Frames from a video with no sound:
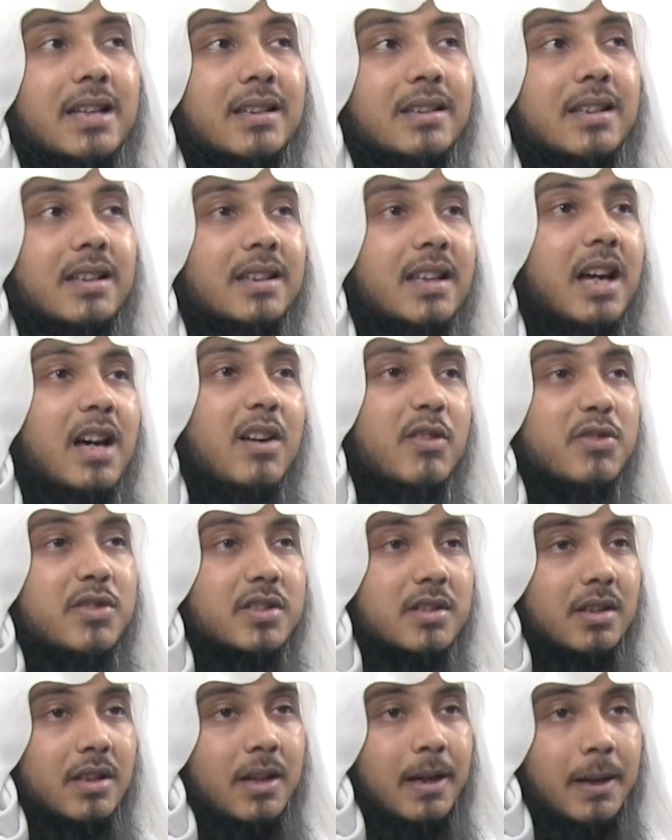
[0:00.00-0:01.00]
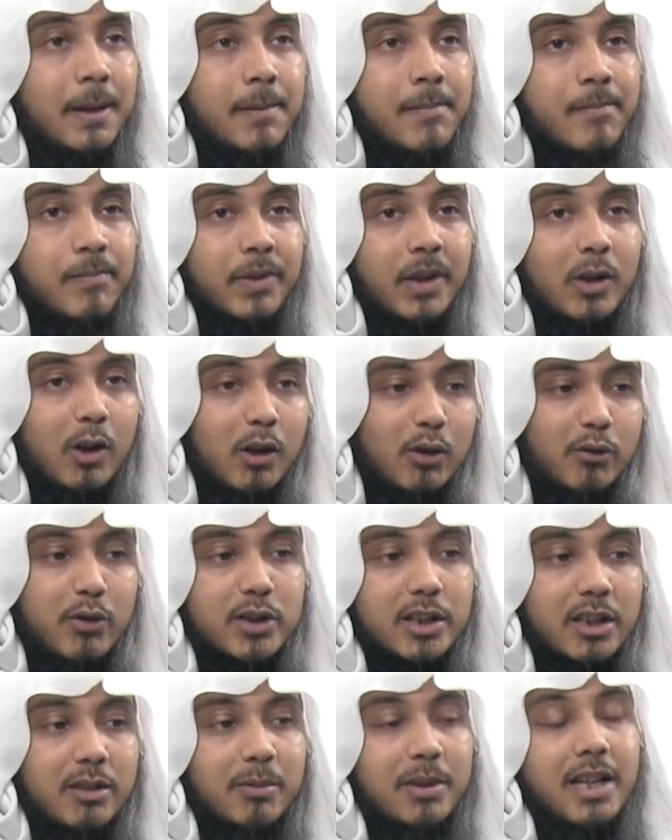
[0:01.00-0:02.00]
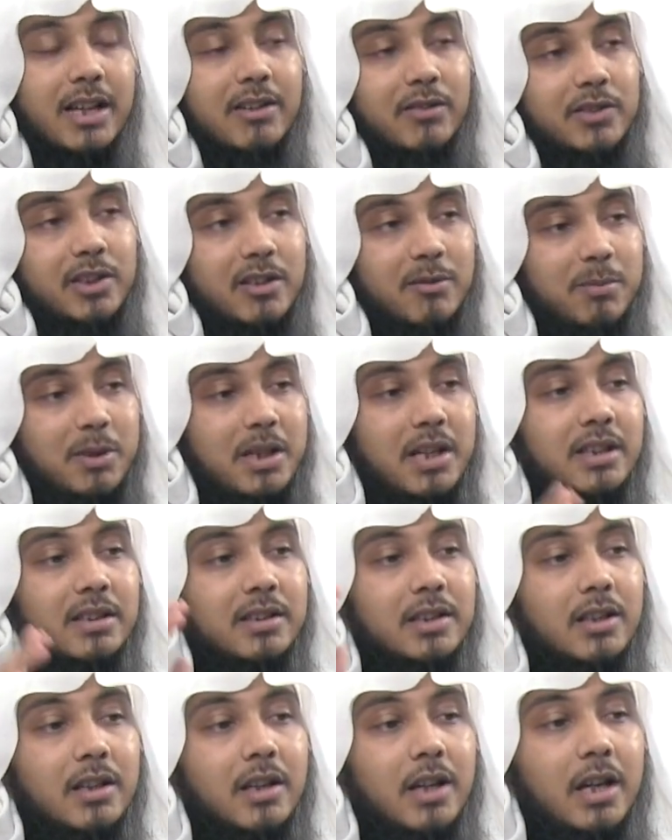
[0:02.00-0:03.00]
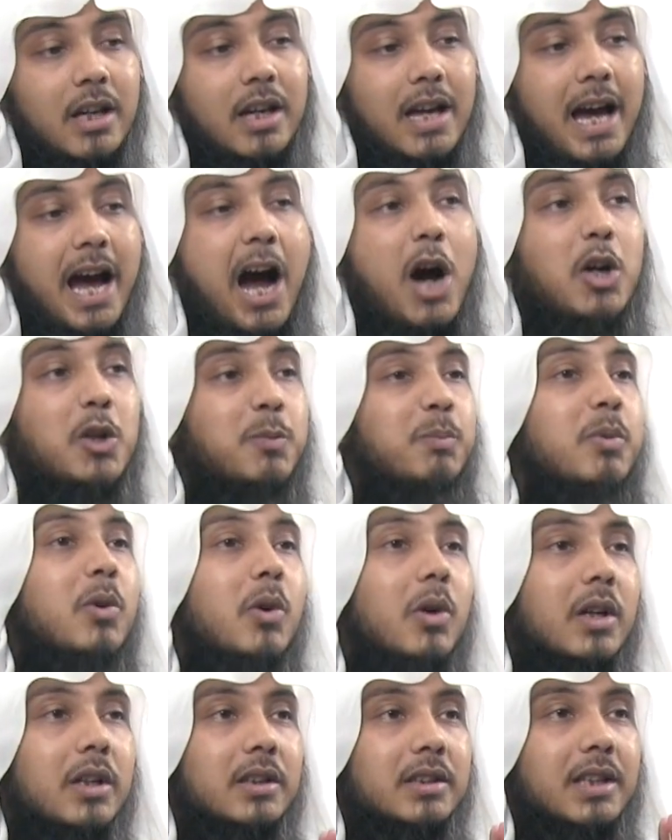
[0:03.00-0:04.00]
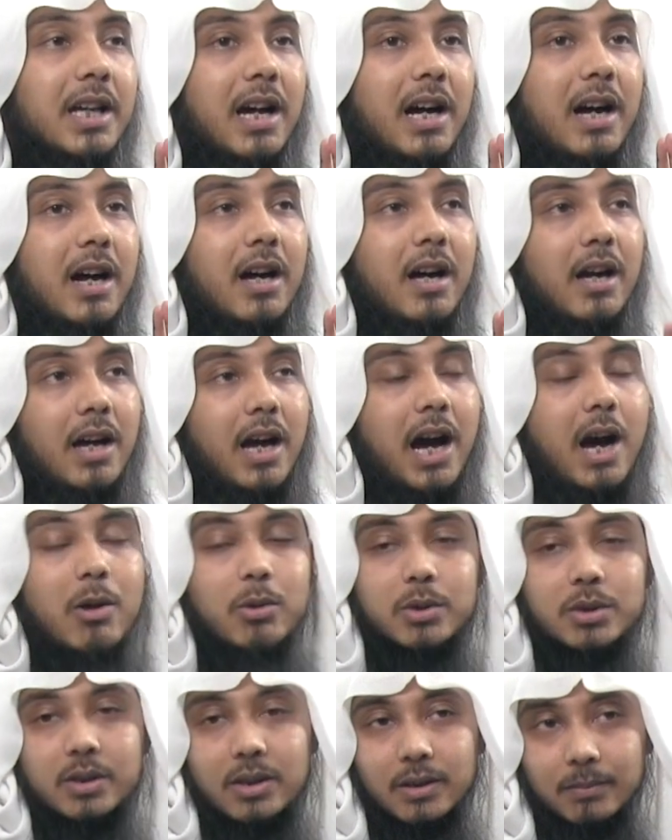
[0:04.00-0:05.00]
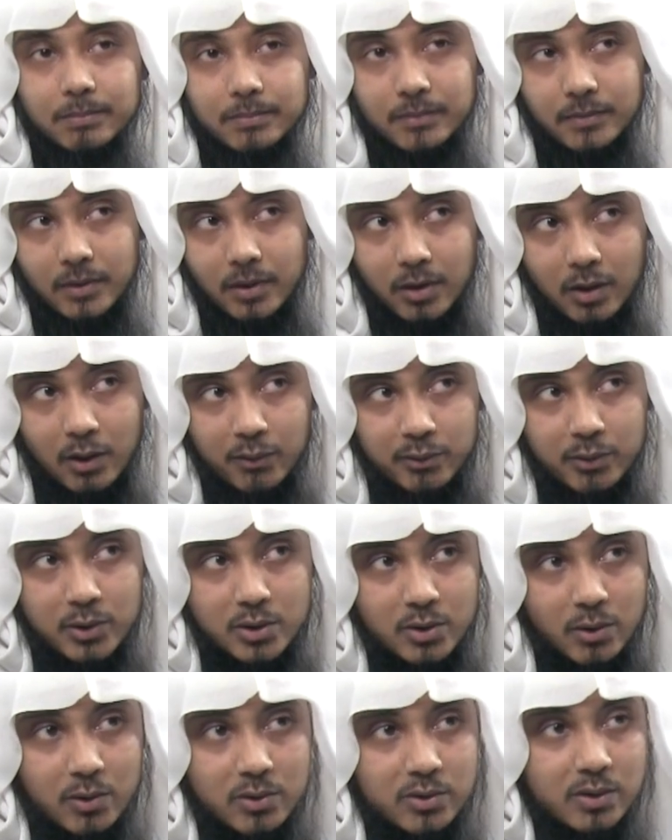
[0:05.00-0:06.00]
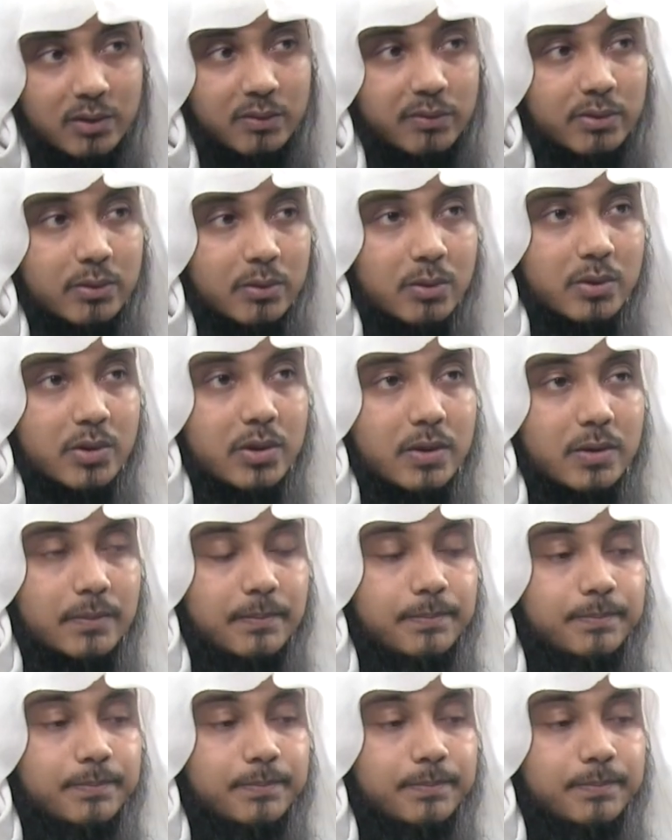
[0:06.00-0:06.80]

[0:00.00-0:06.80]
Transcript: in the nafs, then obviously there will be lack of tarbiyah in the output and the outcome of results and fruits.